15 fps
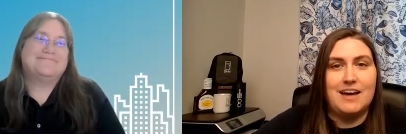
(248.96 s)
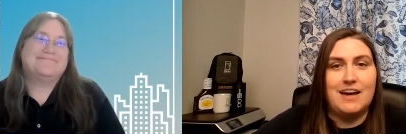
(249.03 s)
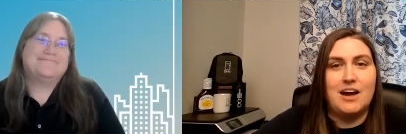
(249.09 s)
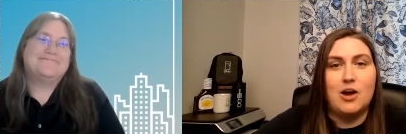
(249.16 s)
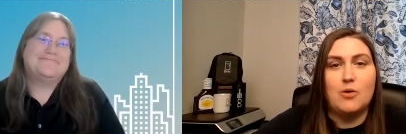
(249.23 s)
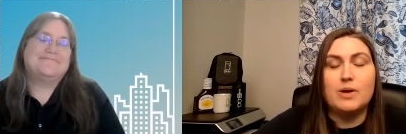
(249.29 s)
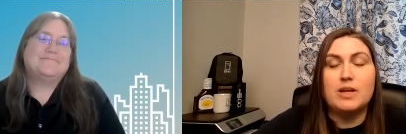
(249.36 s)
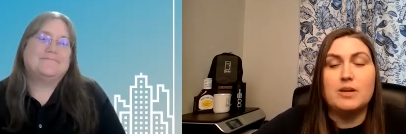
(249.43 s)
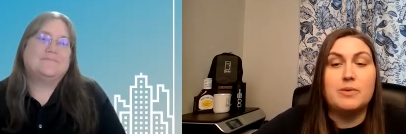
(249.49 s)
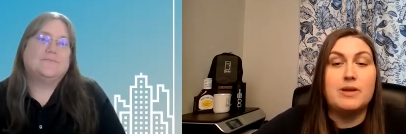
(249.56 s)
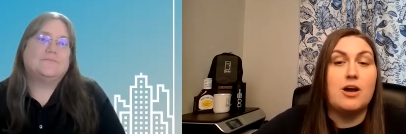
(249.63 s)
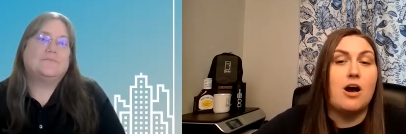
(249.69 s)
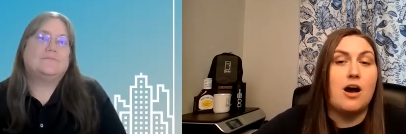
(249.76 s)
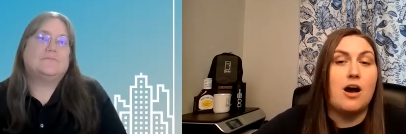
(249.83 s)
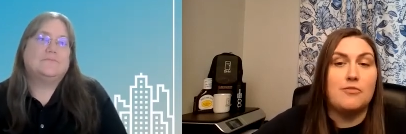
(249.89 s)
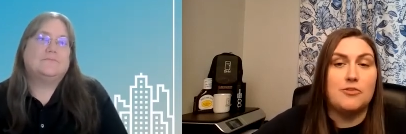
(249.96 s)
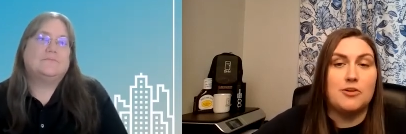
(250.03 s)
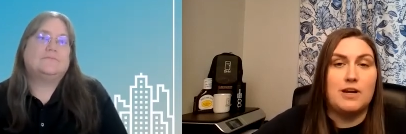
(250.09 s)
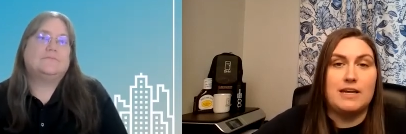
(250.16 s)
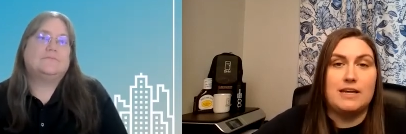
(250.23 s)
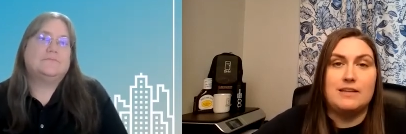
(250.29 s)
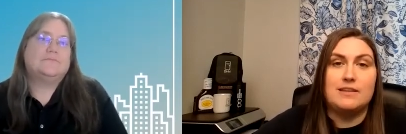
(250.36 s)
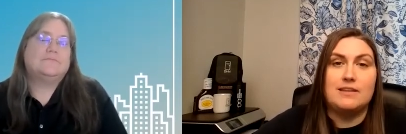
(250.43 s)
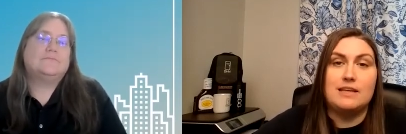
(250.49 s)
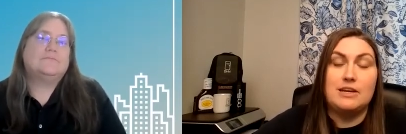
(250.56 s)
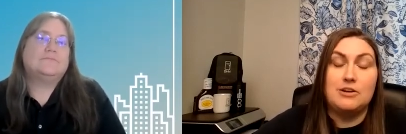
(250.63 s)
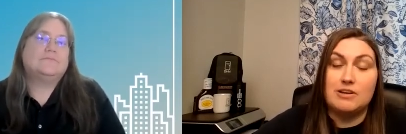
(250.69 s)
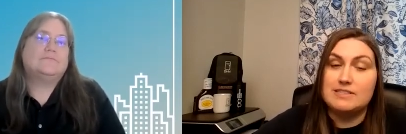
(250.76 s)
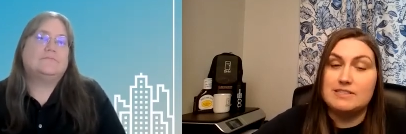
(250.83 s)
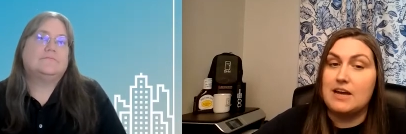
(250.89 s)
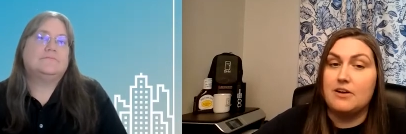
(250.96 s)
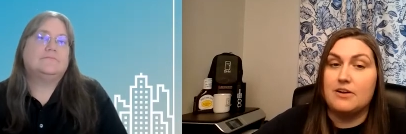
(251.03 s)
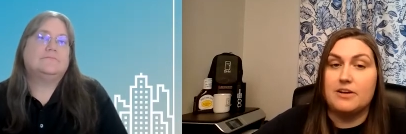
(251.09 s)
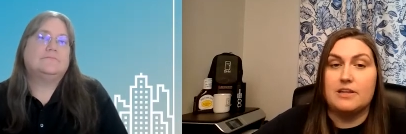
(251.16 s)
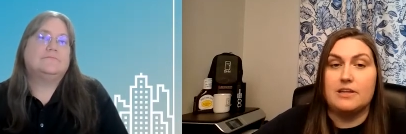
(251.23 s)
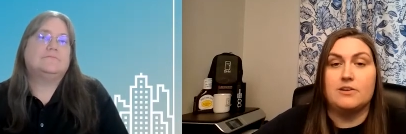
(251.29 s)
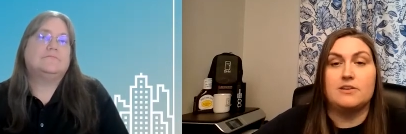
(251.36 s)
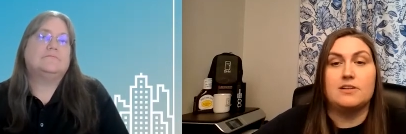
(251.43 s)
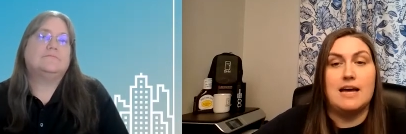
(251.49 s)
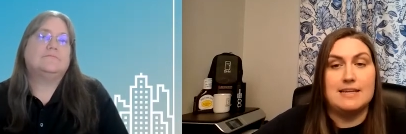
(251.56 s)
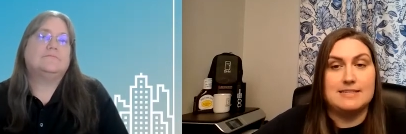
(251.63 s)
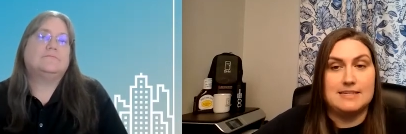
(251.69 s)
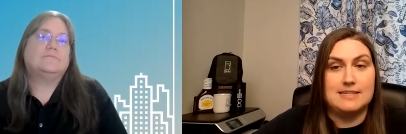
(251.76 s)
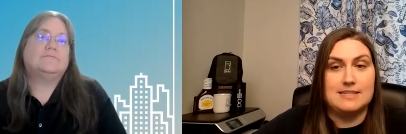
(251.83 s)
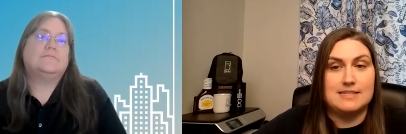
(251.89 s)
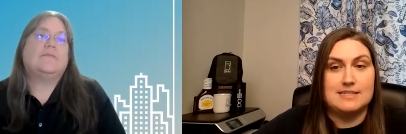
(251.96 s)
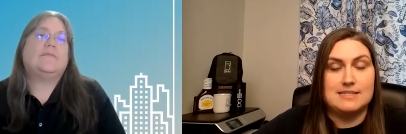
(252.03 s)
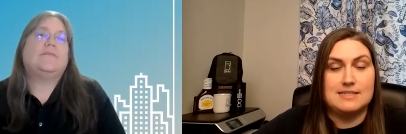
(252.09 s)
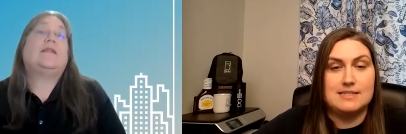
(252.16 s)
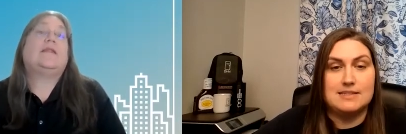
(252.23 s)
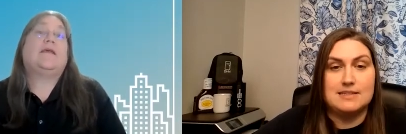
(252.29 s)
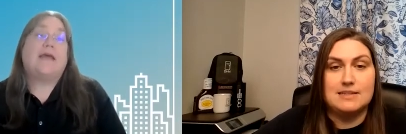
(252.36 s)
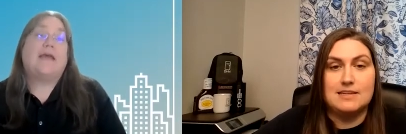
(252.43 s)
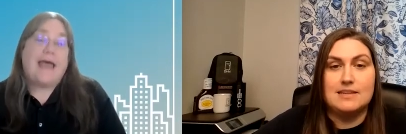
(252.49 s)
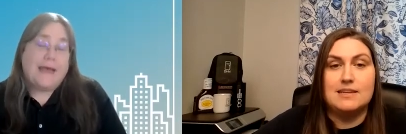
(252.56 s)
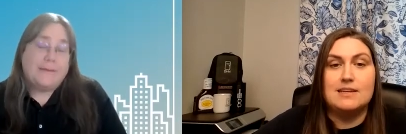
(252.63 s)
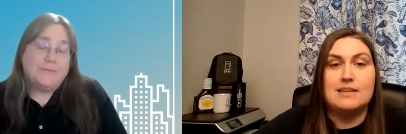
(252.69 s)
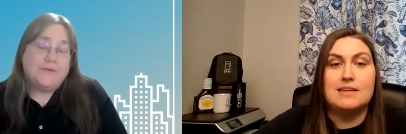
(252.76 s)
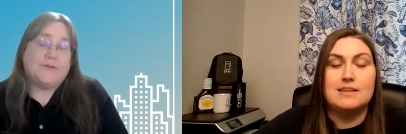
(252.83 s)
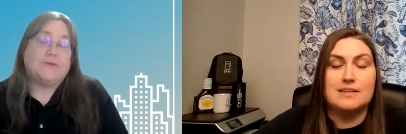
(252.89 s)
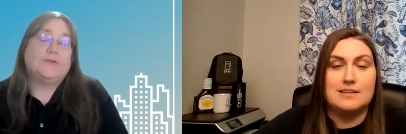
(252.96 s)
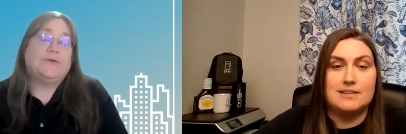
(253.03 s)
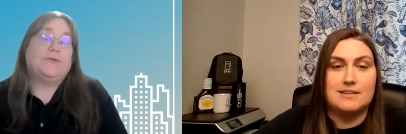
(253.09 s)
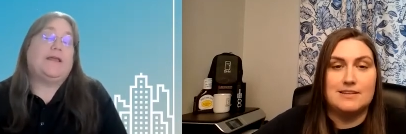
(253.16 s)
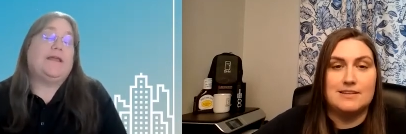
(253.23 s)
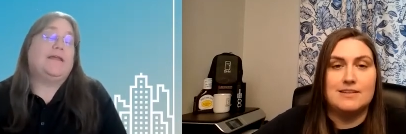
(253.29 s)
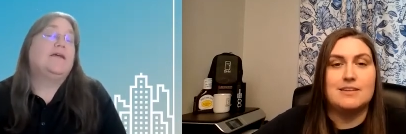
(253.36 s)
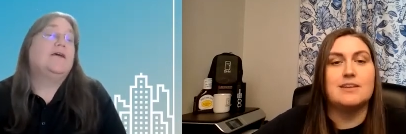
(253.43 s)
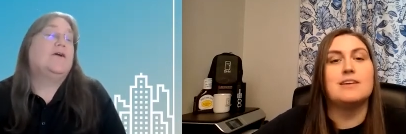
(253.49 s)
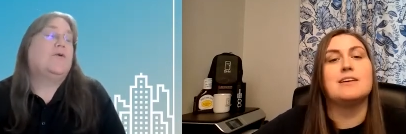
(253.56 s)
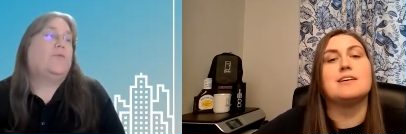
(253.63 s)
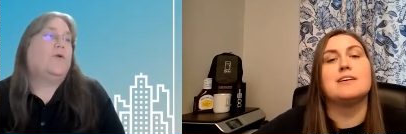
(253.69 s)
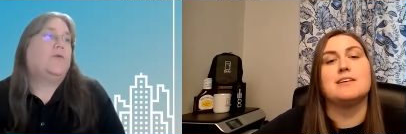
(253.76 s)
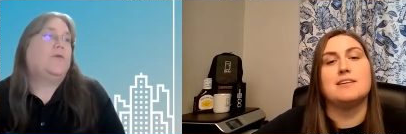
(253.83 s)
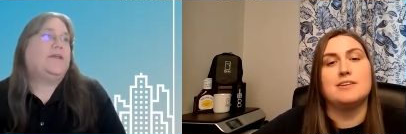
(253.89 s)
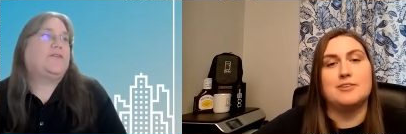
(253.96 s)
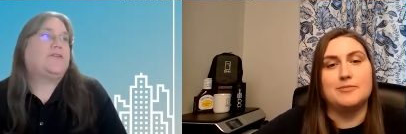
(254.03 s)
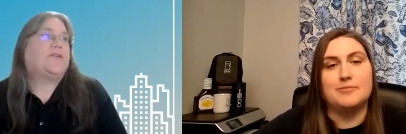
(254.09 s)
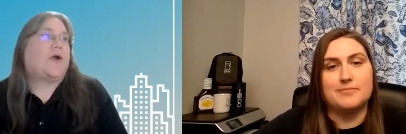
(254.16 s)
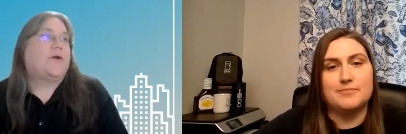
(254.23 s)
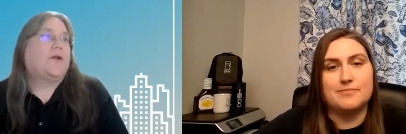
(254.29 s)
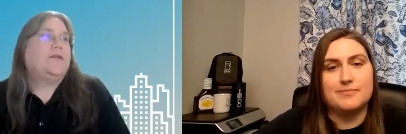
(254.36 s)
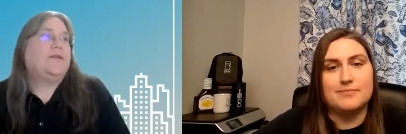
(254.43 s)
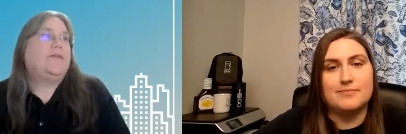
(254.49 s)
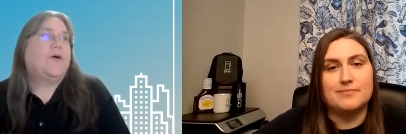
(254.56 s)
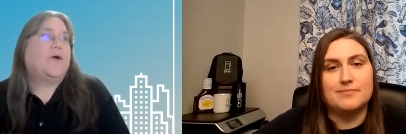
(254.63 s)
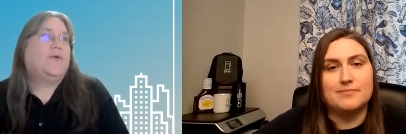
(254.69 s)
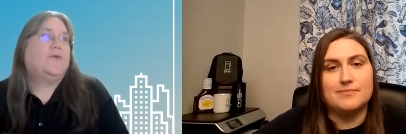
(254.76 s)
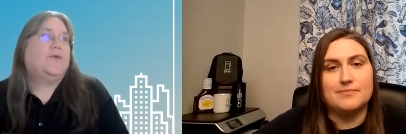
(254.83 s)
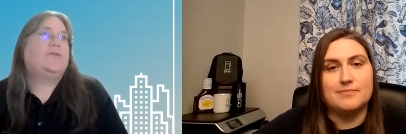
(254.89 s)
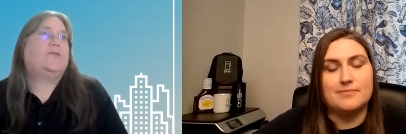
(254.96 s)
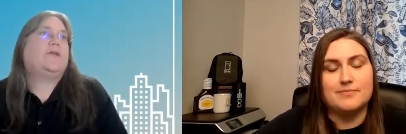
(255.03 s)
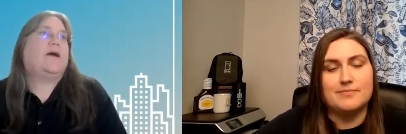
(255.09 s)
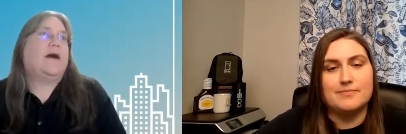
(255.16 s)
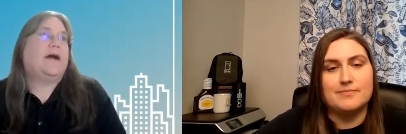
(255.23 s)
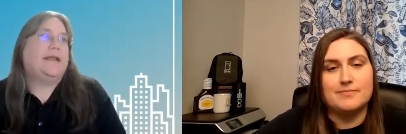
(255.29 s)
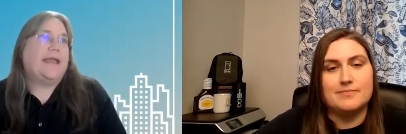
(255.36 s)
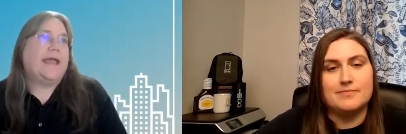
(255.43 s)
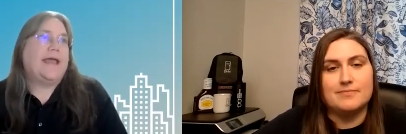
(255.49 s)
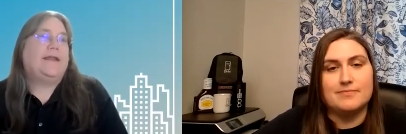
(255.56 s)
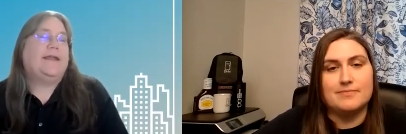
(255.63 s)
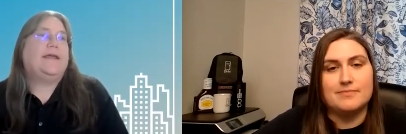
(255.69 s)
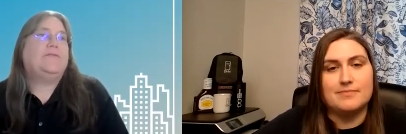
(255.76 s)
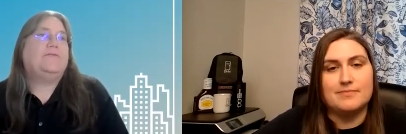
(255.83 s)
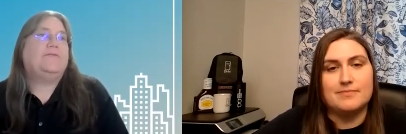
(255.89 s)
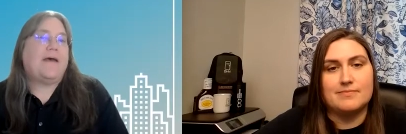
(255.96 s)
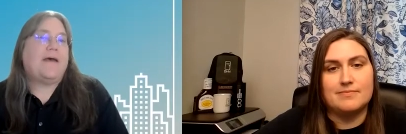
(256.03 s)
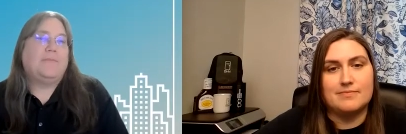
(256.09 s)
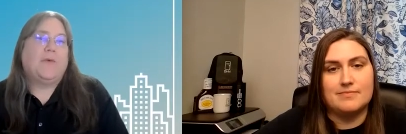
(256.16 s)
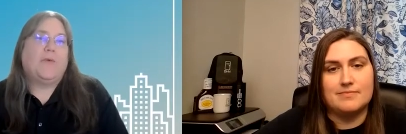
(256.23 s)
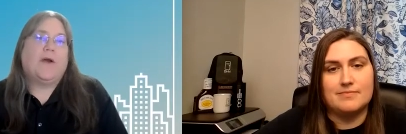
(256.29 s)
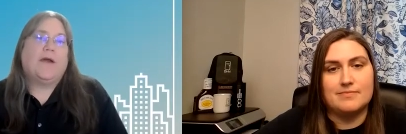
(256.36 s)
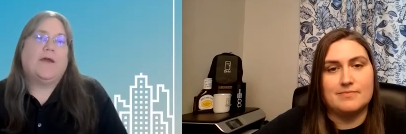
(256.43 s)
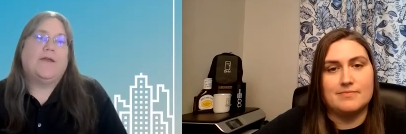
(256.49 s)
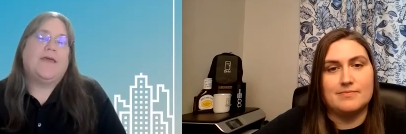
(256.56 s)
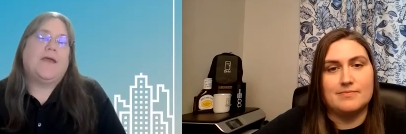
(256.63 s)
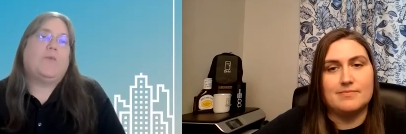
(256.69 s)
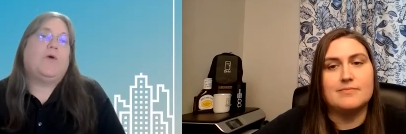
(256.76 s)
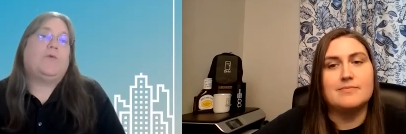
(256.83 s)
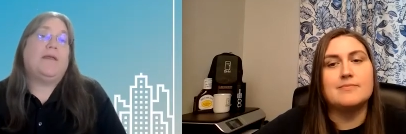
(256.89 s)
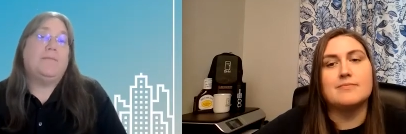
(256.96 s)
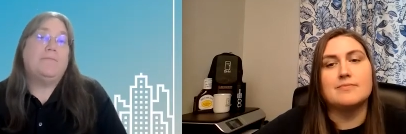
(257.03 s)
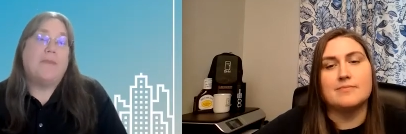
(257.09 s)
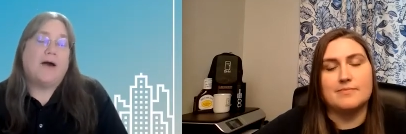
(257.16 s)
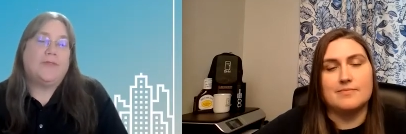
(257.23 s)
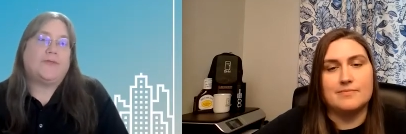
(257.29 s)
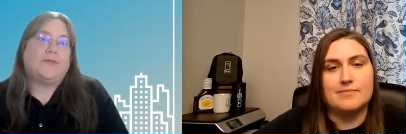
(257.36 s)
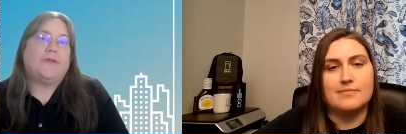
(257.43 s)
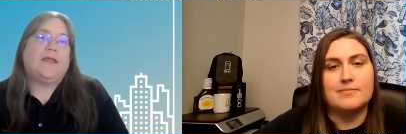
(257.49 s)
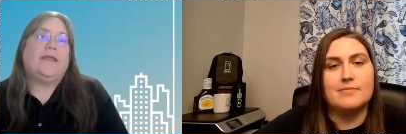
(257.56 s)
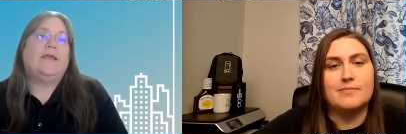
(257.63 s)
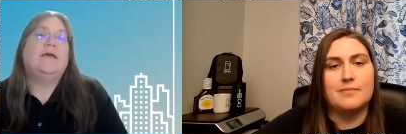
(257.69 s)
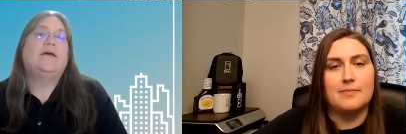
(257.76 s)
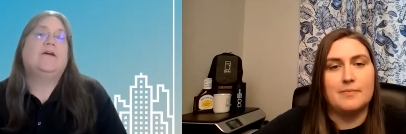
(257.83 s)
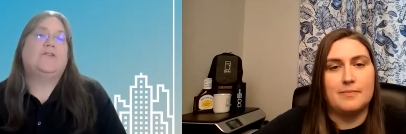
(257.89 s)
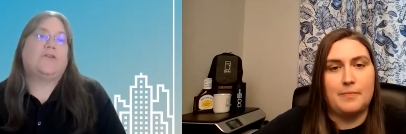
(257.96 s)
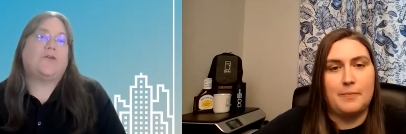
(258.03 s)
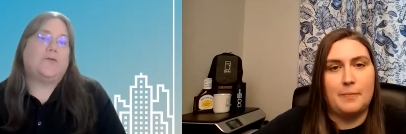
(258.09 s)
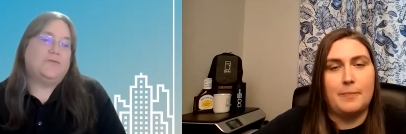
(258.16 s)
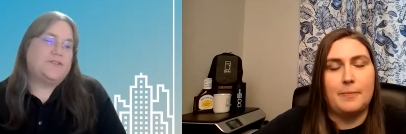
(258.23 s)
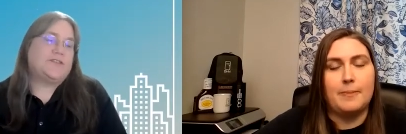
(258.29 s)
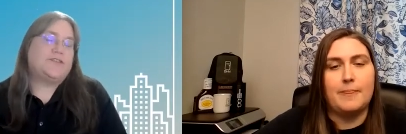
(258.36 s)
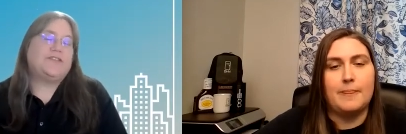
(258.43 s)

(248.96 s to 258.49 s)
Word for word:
Speaker 1: Uh, are we going to be offering egress calculator classes?
Speaker 2: Absolutely. We'll be starting those again in February. They will be monthly. So just